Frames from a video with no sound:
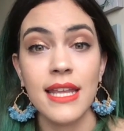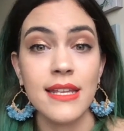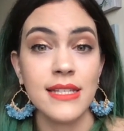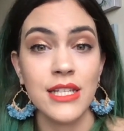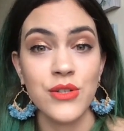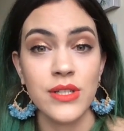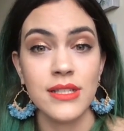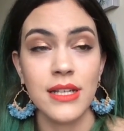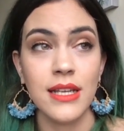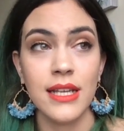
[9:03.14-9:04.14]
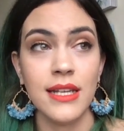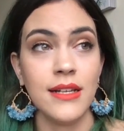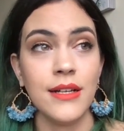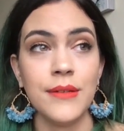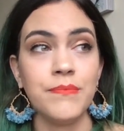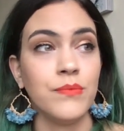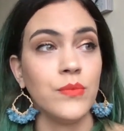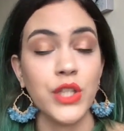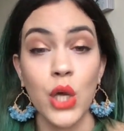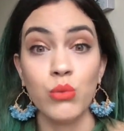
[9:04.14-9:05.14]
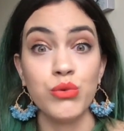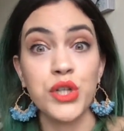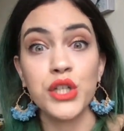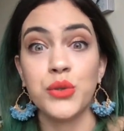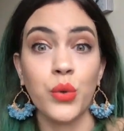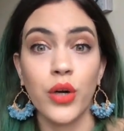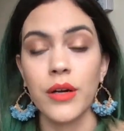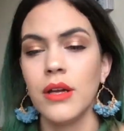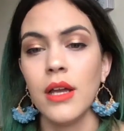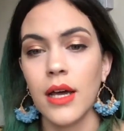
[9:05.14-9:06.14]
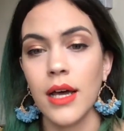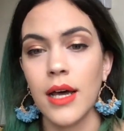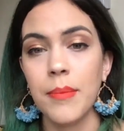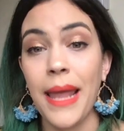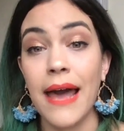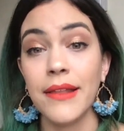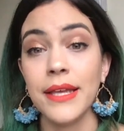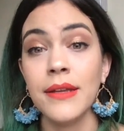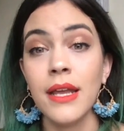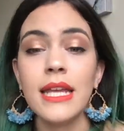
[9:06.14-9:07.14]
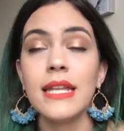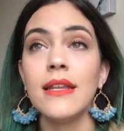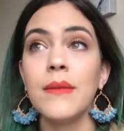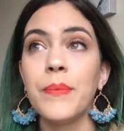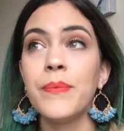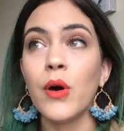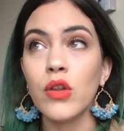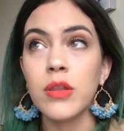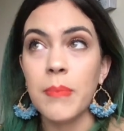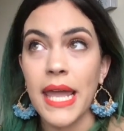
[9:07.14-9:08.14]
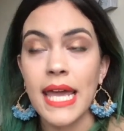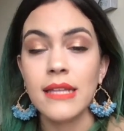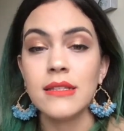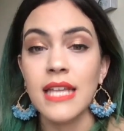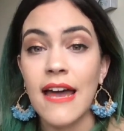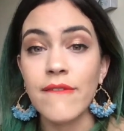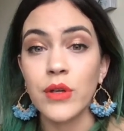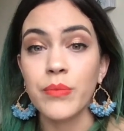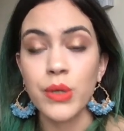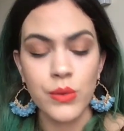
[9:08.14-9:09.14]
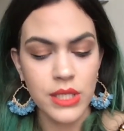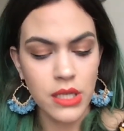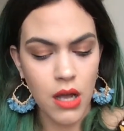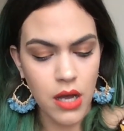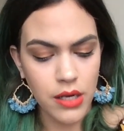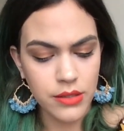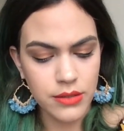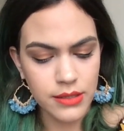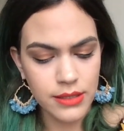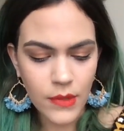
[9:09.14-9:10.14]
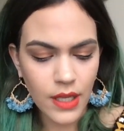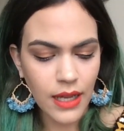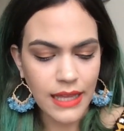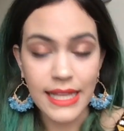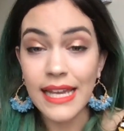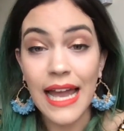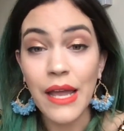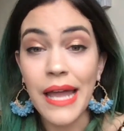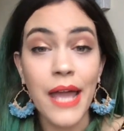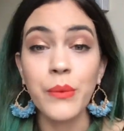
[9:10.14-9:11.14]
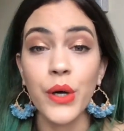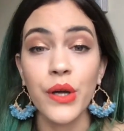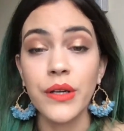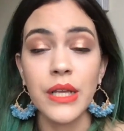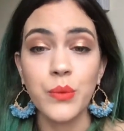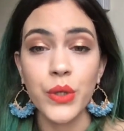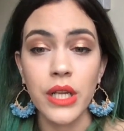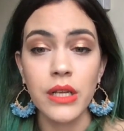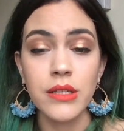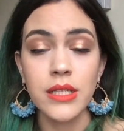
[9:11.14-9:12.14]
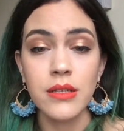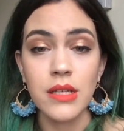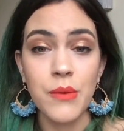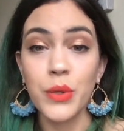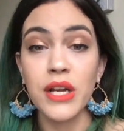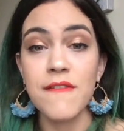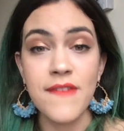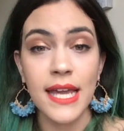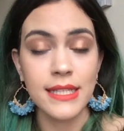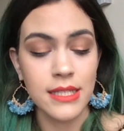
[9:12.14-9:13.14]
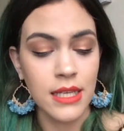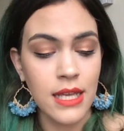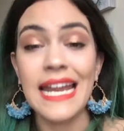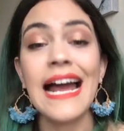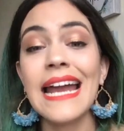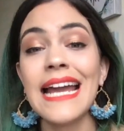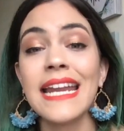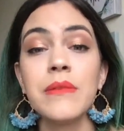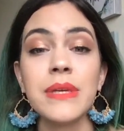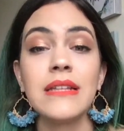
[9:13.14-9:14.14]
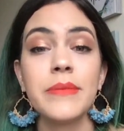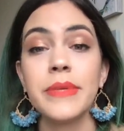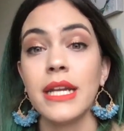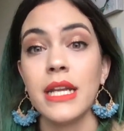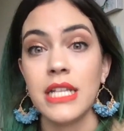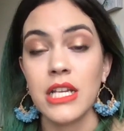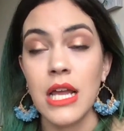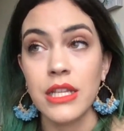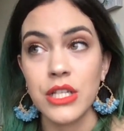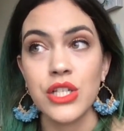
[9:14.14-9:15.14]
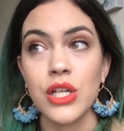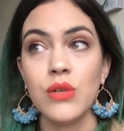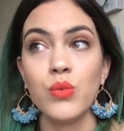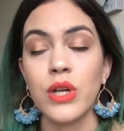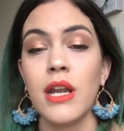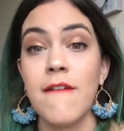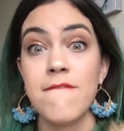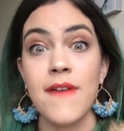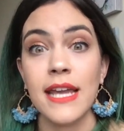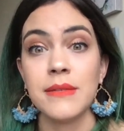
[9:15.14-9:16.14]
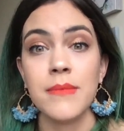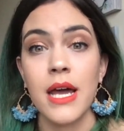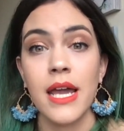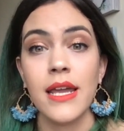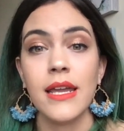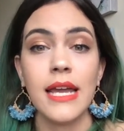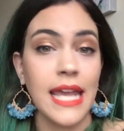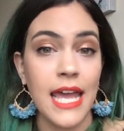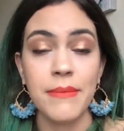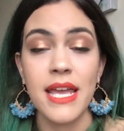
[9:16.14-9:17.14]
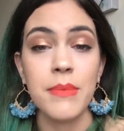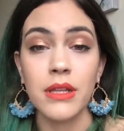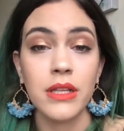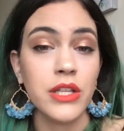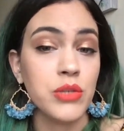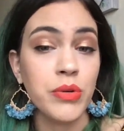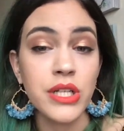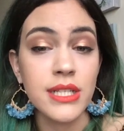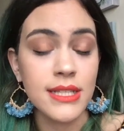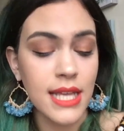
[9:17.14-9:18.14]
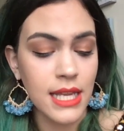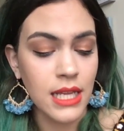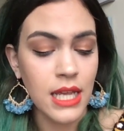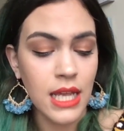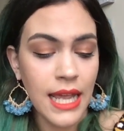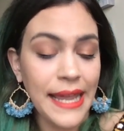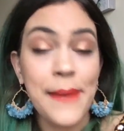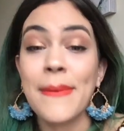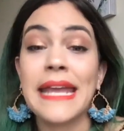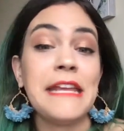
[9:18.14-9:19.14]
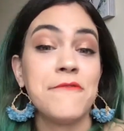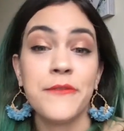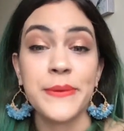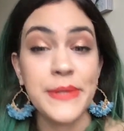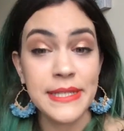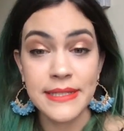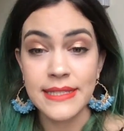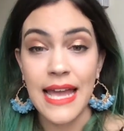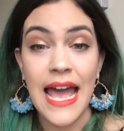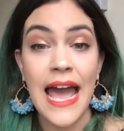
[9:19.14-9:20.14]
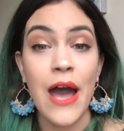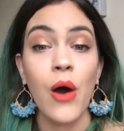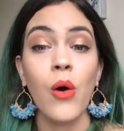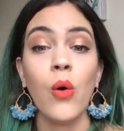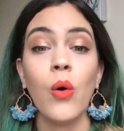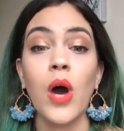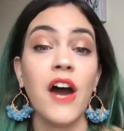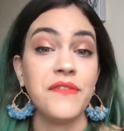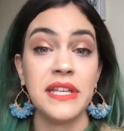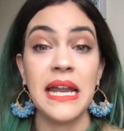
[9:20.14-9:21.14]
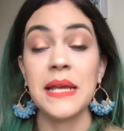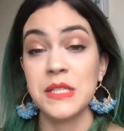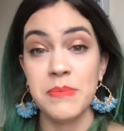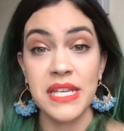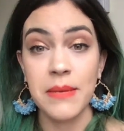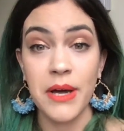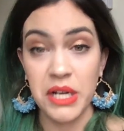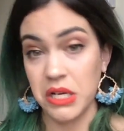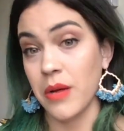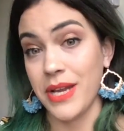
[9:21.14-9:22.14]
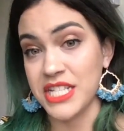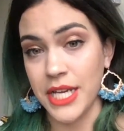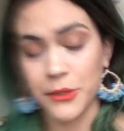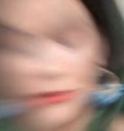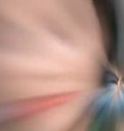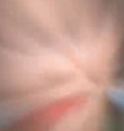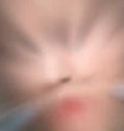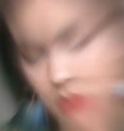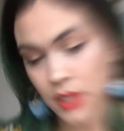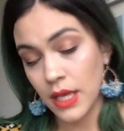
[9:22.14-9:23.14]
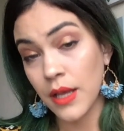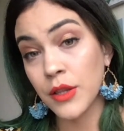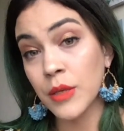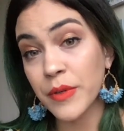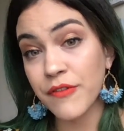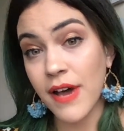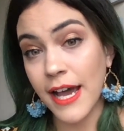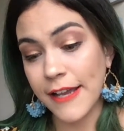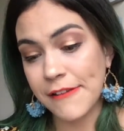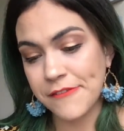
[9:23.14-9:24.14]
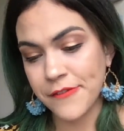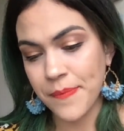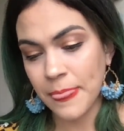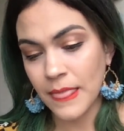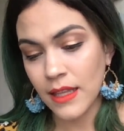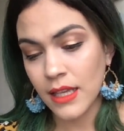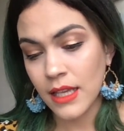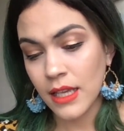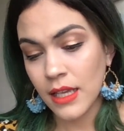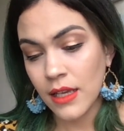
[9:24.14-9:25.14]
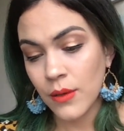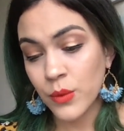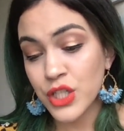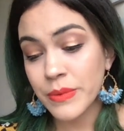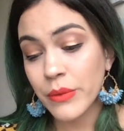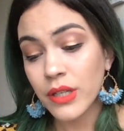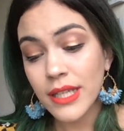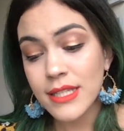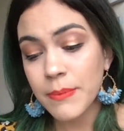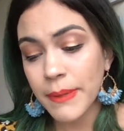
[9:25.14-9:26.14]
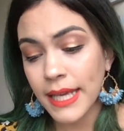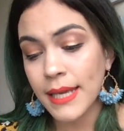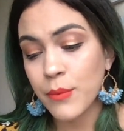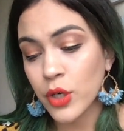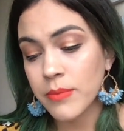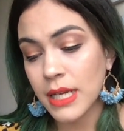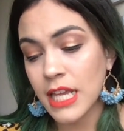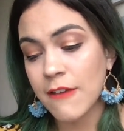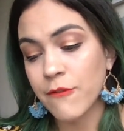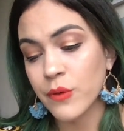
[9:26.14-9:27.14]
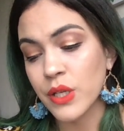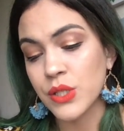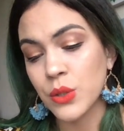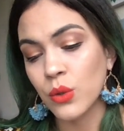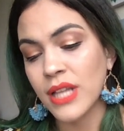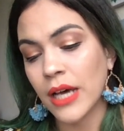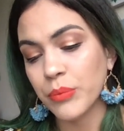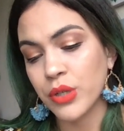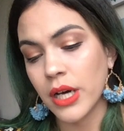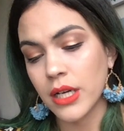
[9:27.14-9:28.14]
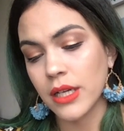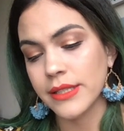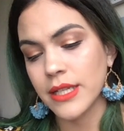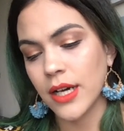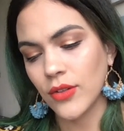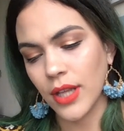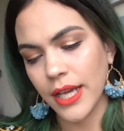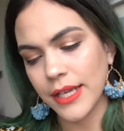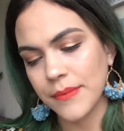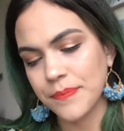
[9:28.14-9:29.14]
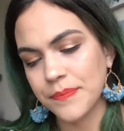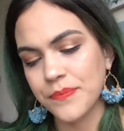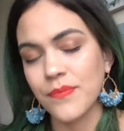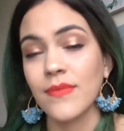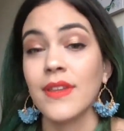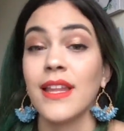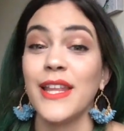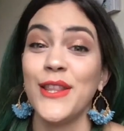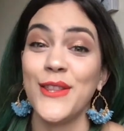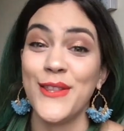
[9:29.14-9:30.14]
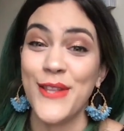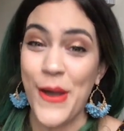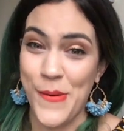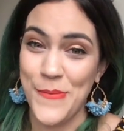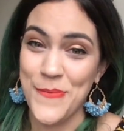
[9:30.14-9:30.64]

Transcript: that is interested in a drugstore palette. Both bands have their pros and cons. I think it wouldn't affect an item being limited edition, wouldn't affect my ability to purchase it. It might influence how often I speak about it on my channel. Number 5, would you be willing to pay more money for a sold out product online? No.